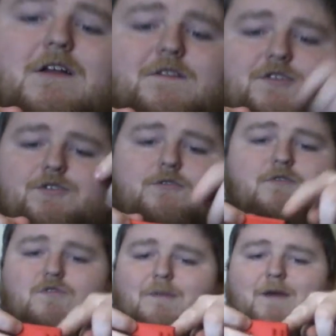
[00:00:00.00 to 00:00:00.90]
The
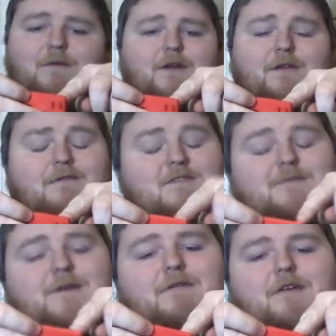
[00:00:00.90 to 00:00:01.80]
screws will be able
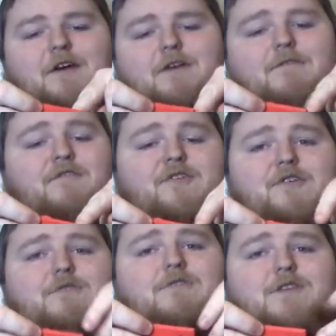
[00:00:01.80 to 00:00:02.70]
to go
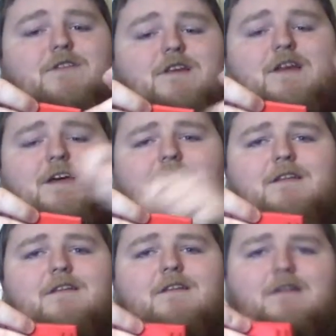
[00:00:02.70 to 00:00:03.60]
through to the nut,
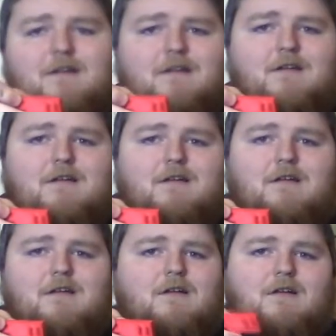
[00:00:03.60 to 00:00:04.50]

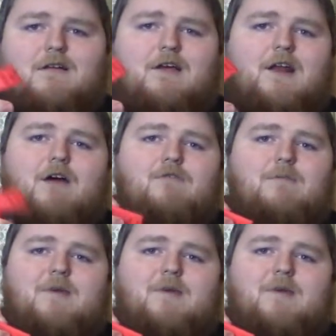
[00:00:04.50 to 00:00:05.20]
and all will